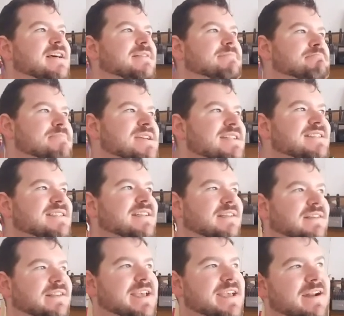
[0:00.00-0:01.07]
mid to
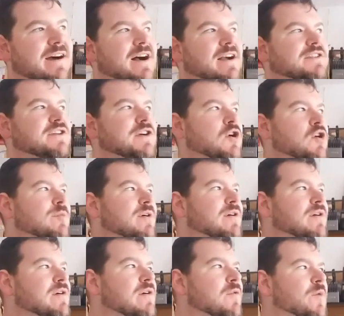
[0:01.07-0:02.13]
late
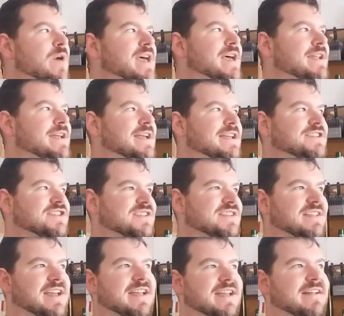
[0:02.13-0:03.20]
October when it just
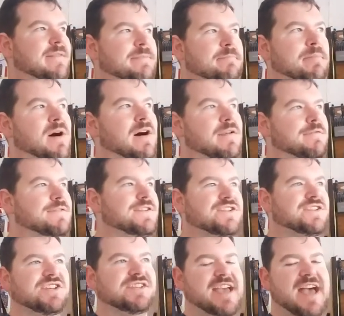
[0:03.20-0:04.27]
like pond
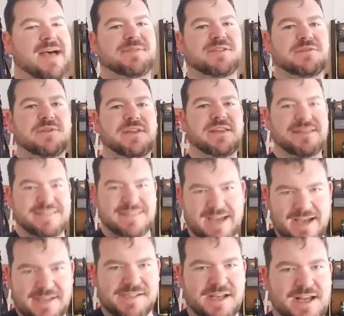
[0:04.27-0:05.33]
fishing just absolutely
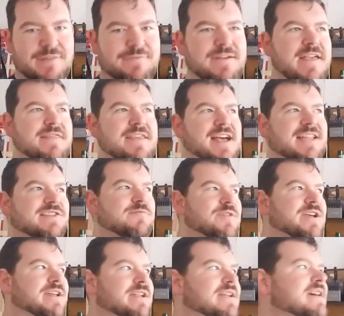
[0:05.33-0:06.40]
dies off, and that's
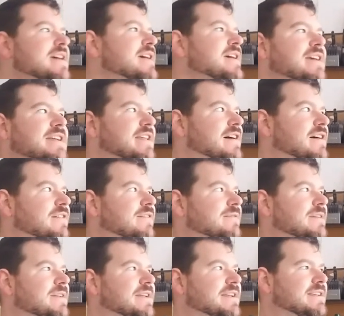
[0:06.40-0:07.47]
when you
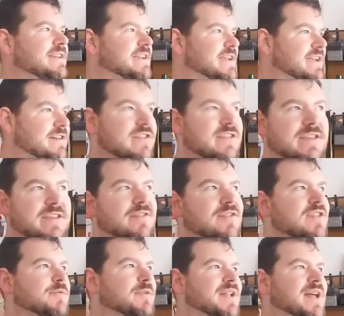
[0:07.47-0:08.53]
know here in here
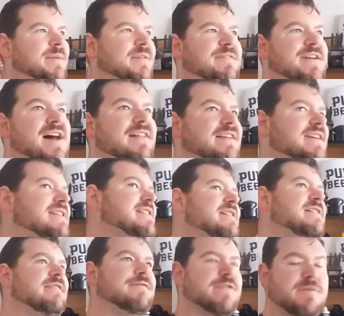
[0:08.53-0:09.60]
in the Willamette Valley,
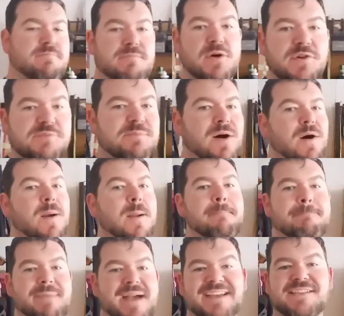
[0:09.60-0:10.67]
for the most
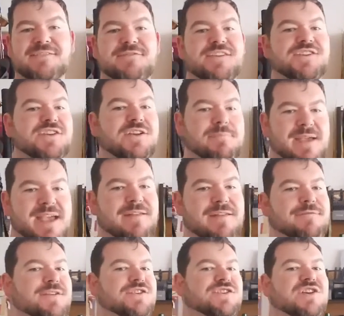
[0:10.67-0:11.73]
part, bass fishing, pan
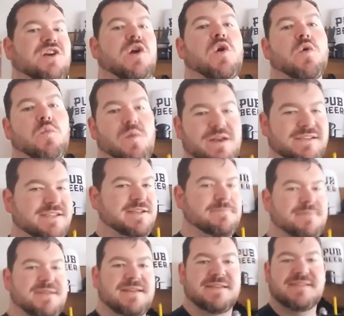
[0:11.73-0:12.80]
fishing, rest in
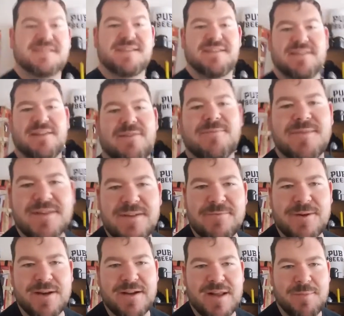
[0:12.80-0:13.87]
peace. Oh,
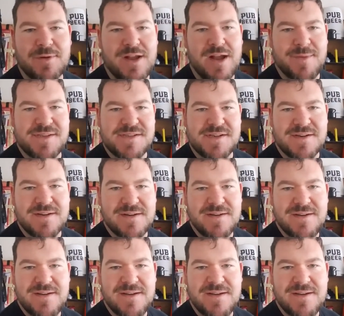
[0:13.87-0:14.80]
read a couple comments here